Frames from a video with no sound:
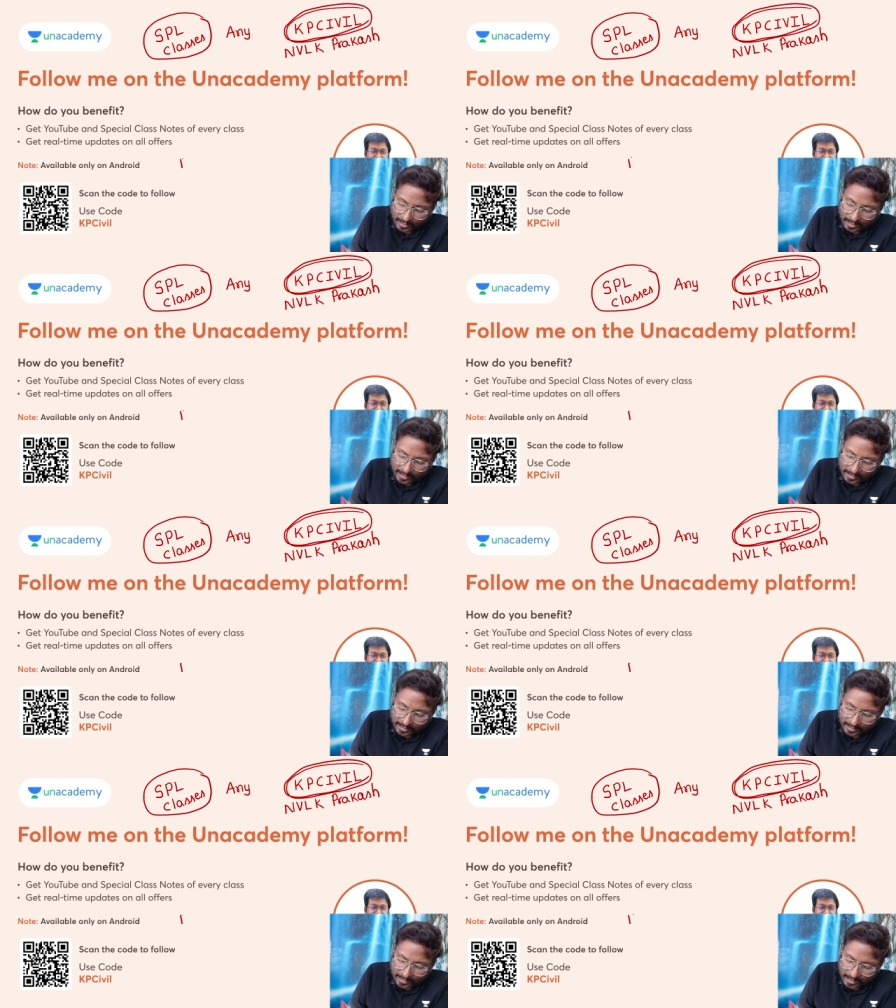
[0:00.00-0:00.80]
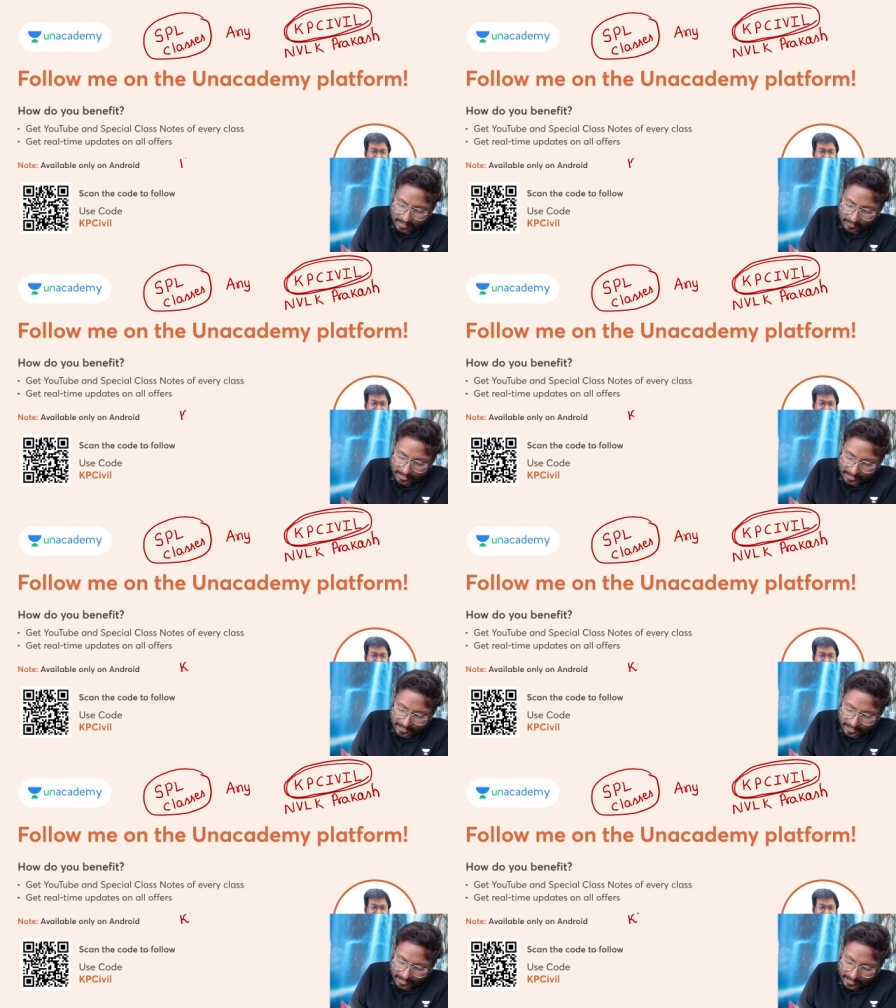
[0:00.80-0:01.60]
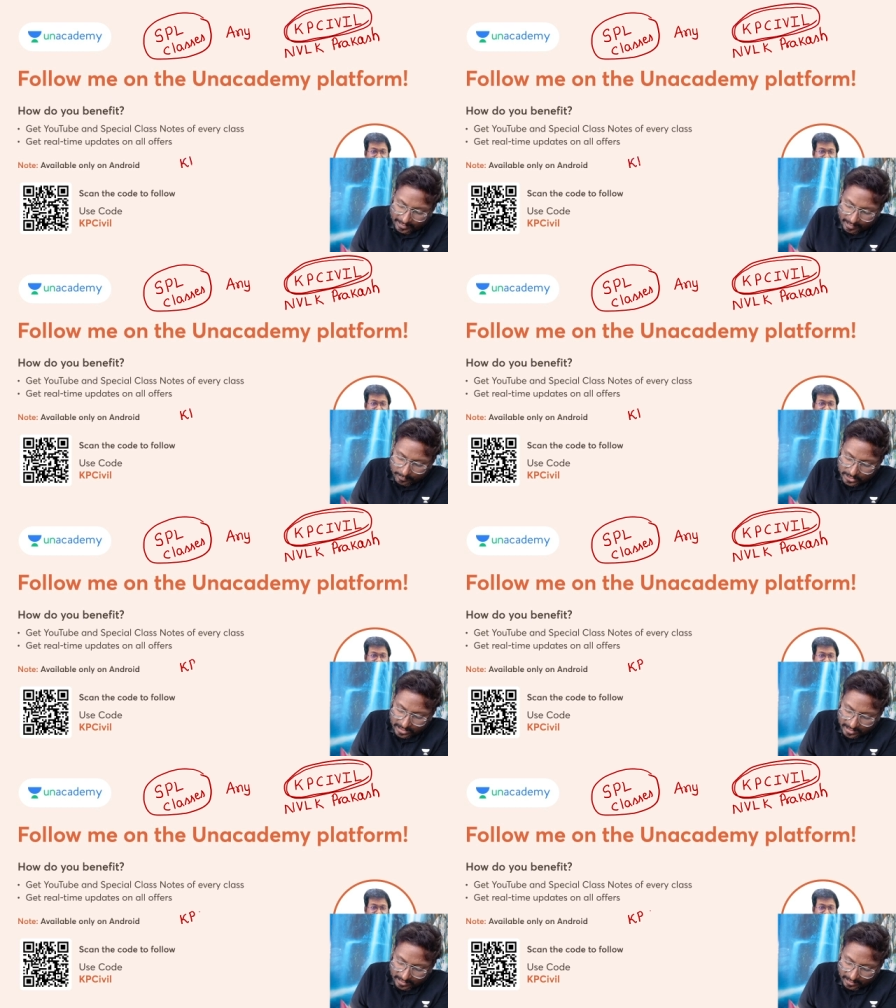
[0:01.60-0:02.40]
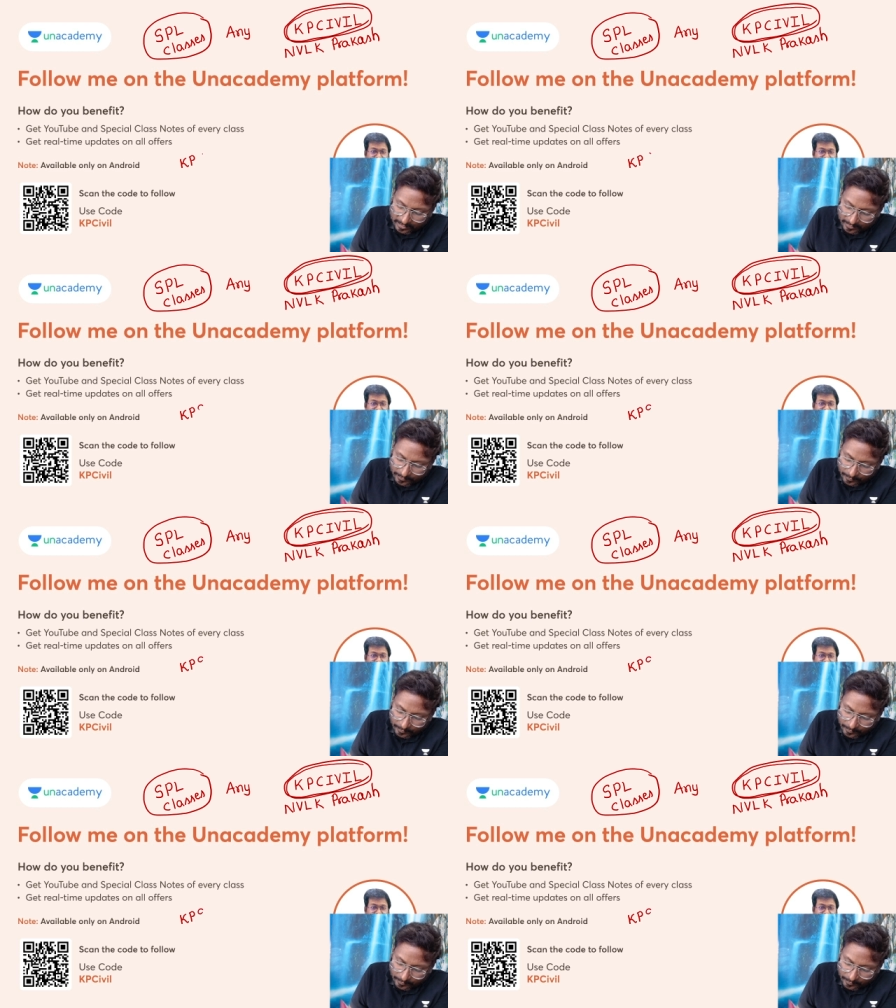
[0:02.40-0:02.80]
and our Telegram channel.